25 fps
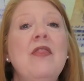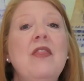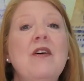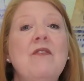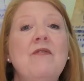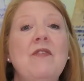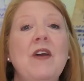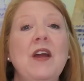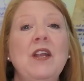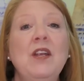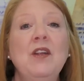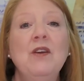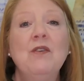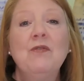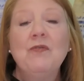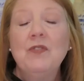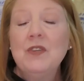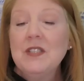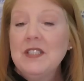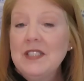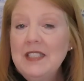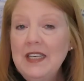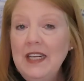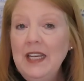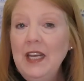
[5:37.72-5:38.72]
the venue
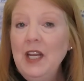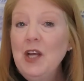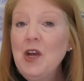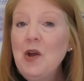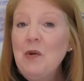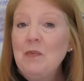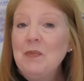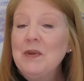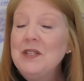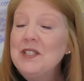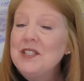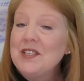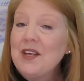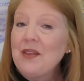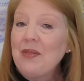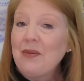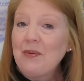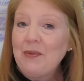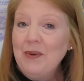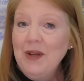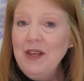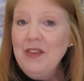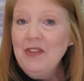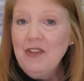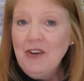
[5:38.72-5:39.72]
for seating opens at
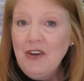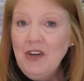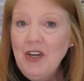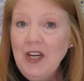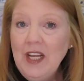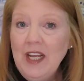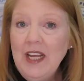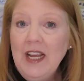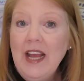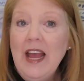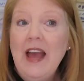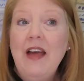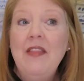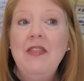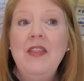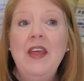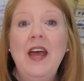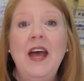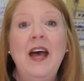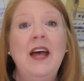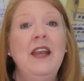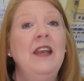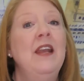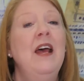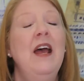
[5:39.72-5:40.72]
3:30, and
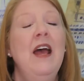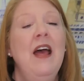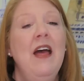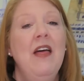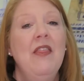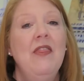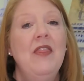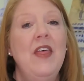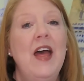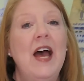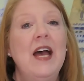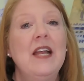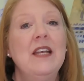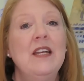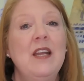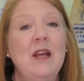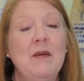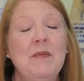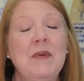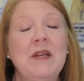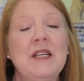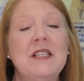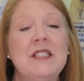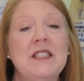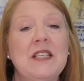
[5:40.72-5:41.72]
then that
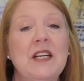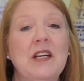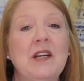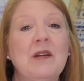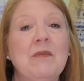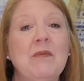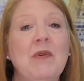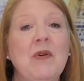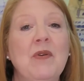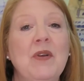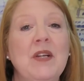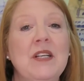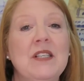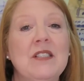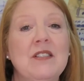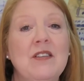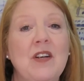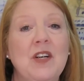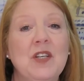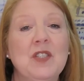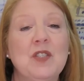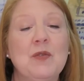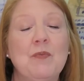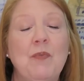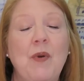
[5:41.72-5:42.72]
naming ceremony
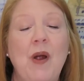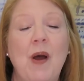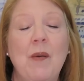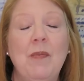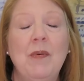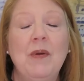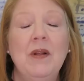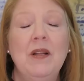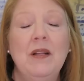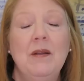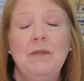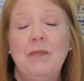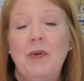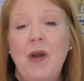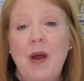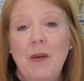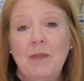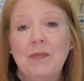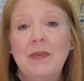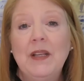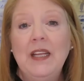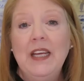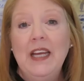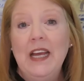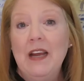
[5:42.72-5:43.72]
starts
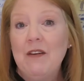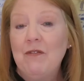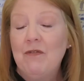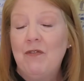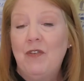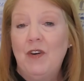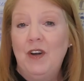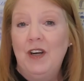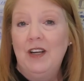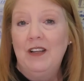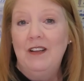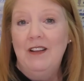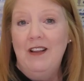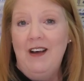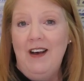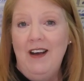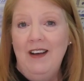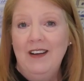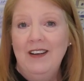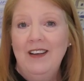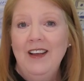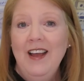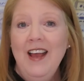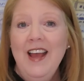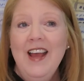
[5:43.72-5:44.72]
promptly at 4
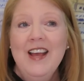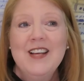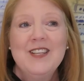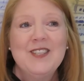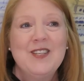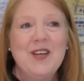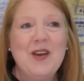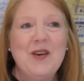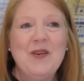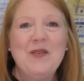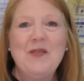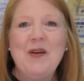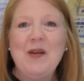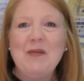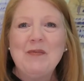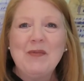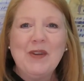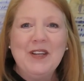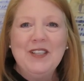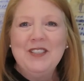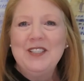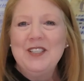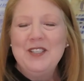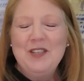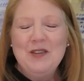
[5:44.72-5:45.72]
o'clock. So I'm
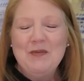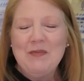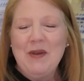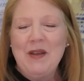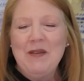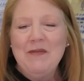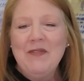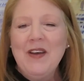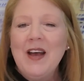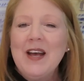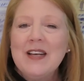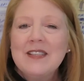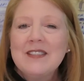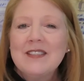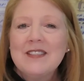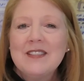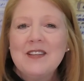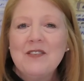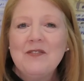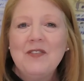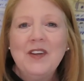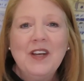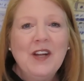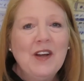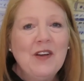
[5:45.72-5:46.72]
going to do my
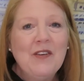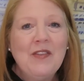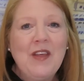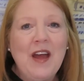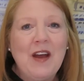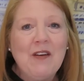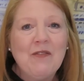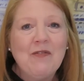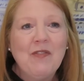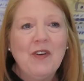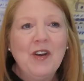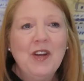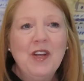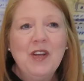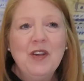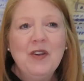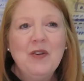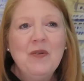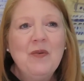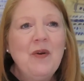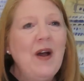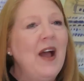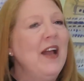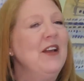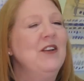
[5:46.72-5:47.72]
best to video that for
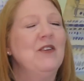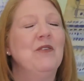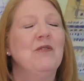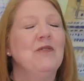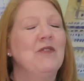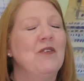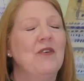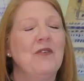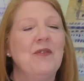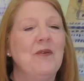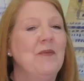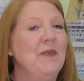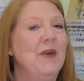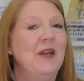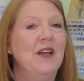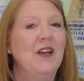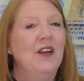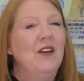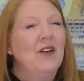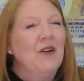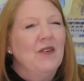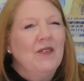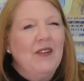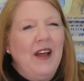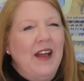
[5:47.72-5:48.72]
you. I don't know that we
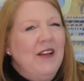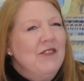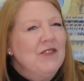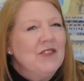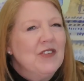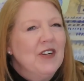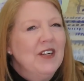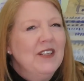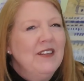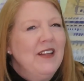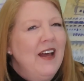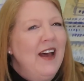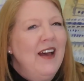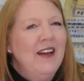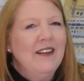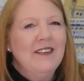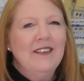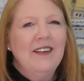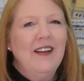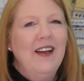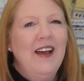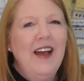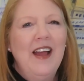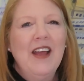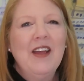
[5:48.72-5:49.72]
could go live during
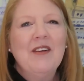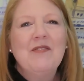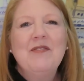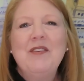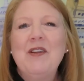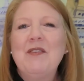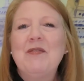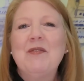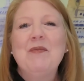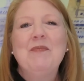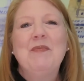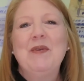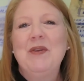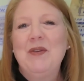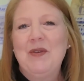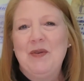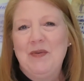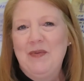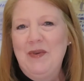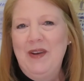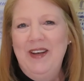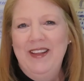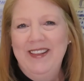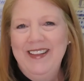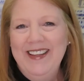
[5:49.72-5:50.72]
that. I have never been
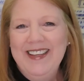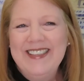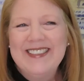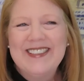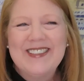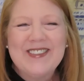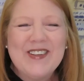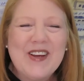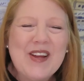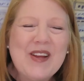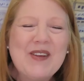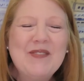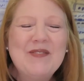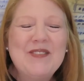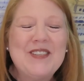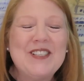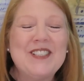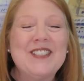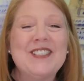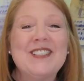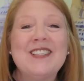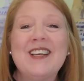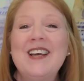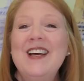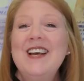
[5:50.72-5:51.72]
to one of these, so I am
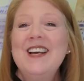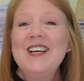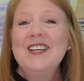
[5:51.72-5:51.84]
just